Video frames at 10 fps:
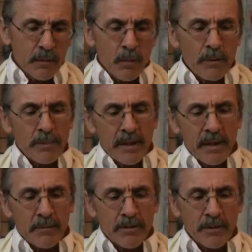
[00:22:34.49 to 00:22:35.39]
one
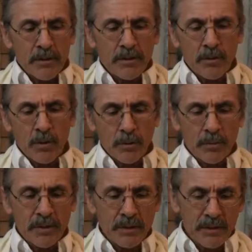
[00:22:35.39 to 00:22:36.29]
becomes so
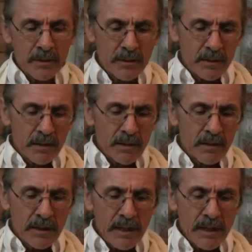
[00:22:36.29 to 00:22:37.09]
absorbed that